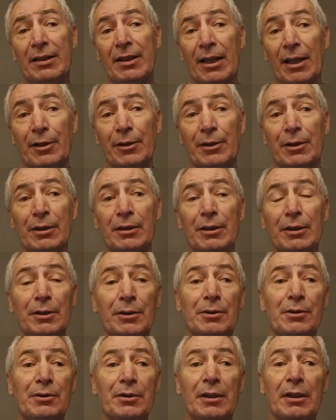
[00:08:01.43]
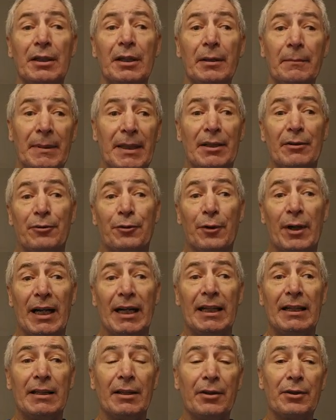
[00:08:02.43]
The other good news being
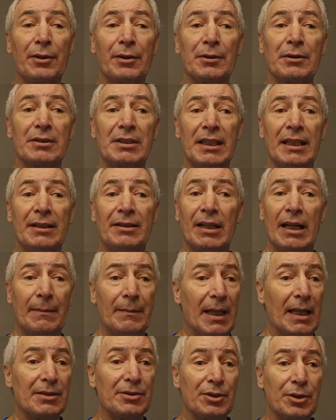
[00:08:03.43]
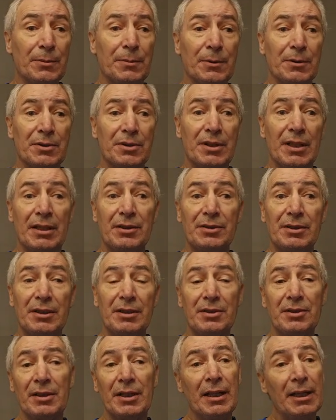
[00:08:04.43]
Friday the 13th, and I'm not
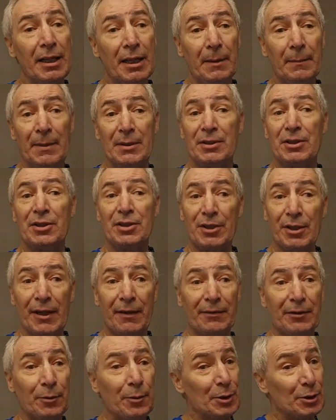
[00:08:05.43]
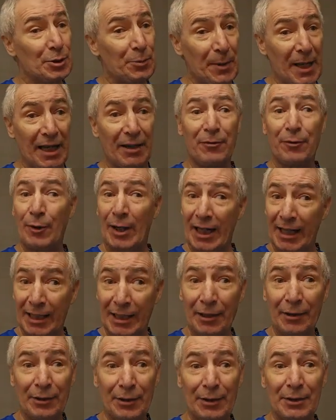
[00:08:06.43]
superstitious, but you still have to respect Friday
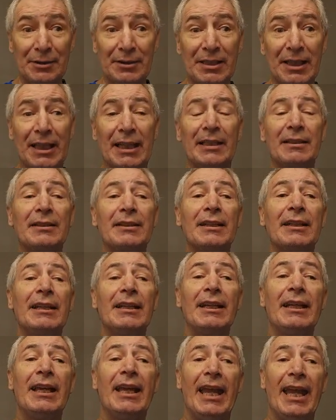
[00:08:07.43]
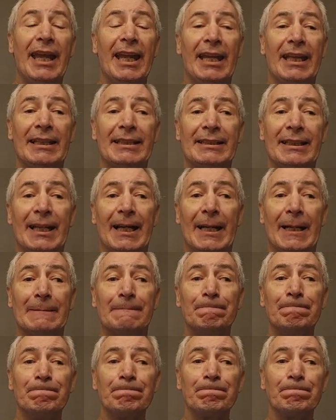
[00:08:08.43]
the 13th.
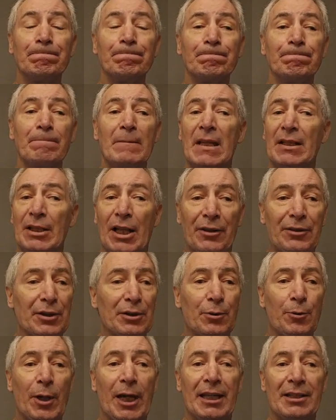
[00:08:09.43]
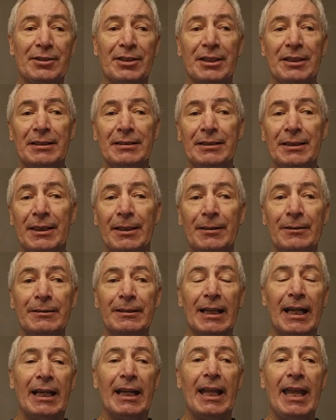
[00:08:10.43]
And nothing crazy,
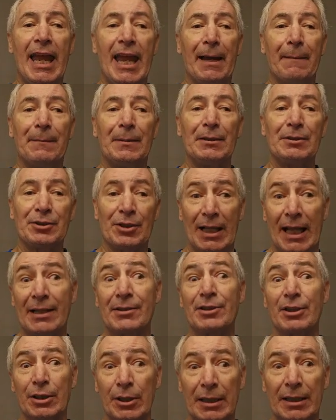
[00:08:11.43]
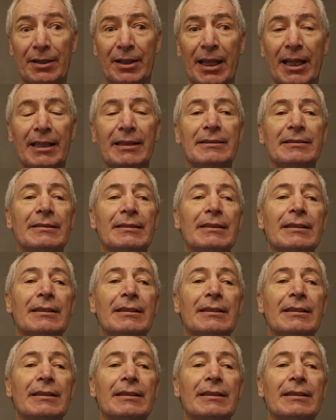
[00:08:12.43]
kind of happened, so that's a good thing.